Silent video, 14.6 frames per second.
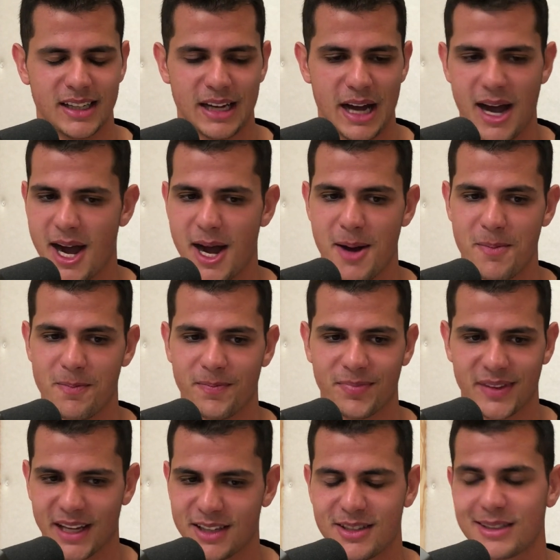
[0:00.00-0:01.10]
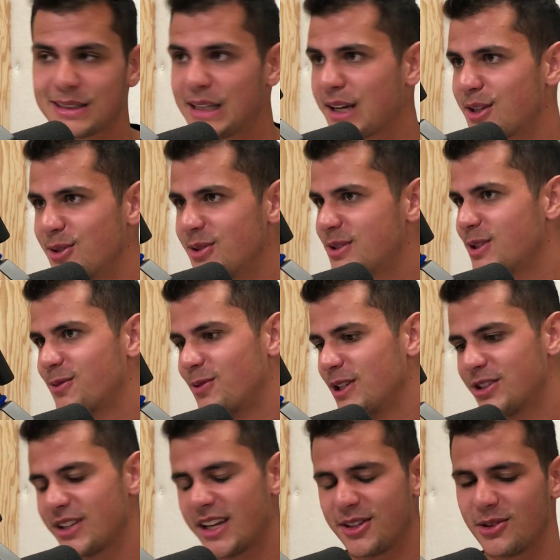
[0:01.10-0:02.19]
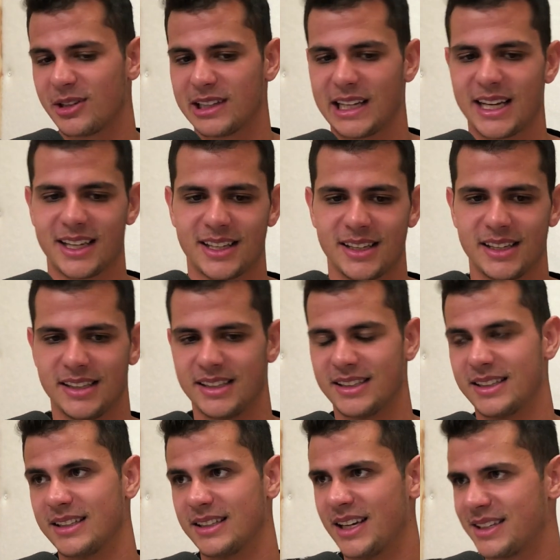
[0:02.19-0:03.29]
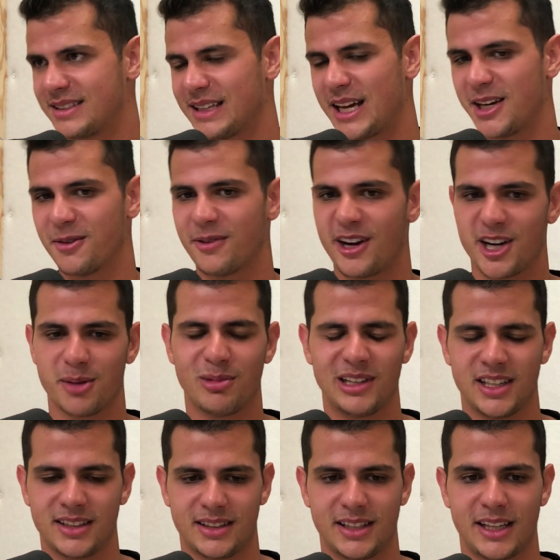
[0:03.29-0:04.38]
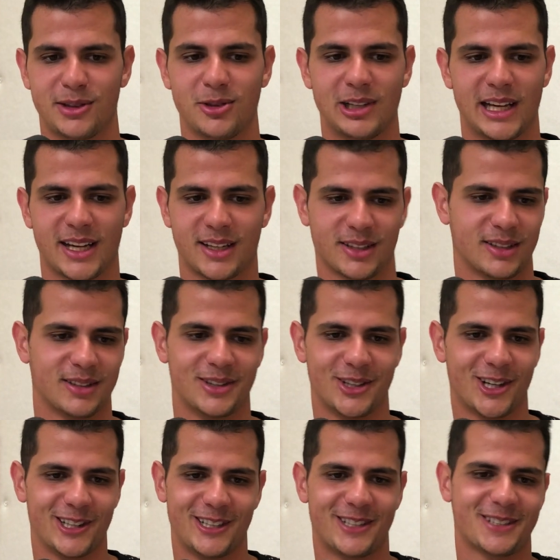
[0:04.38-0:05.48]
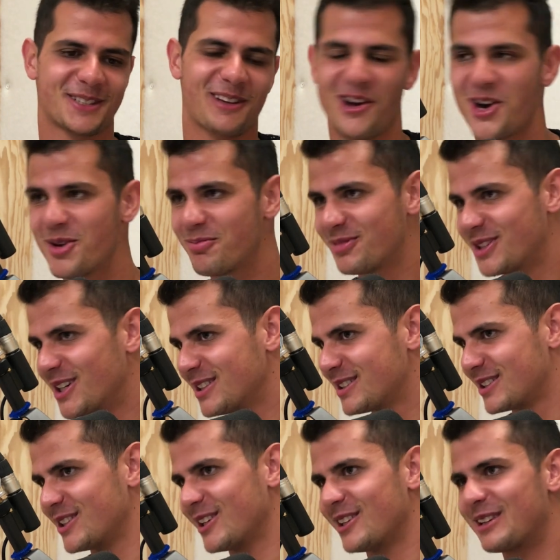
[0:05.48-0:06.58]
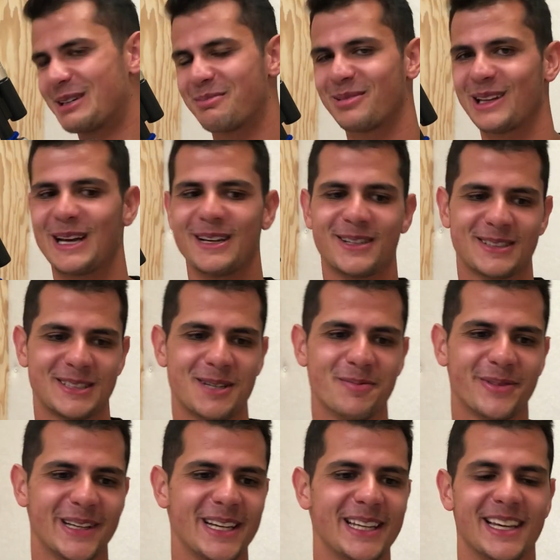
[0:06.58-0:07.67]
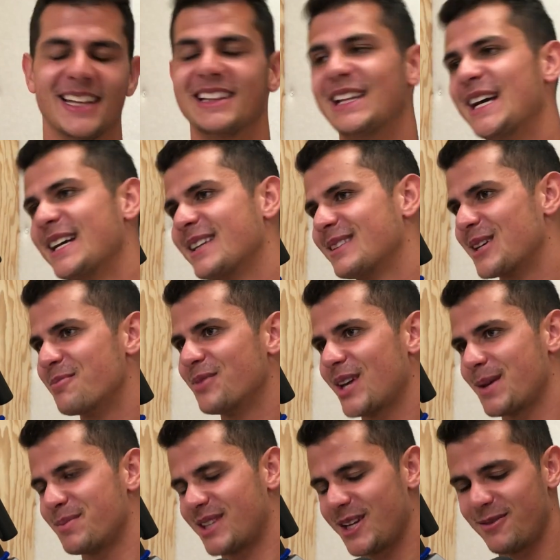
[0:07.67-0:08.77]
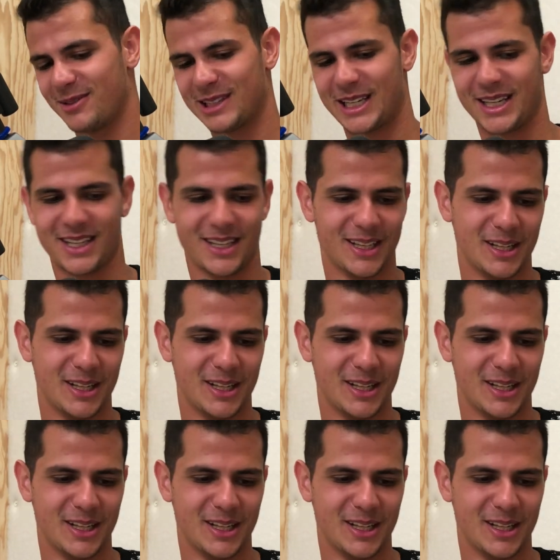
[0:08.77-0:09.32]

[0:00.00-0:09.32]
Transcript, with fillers: Um, I just like used this feature that you can like assign a variable and then do like dollar scope dot dollar apply or something. And like sometimes I even like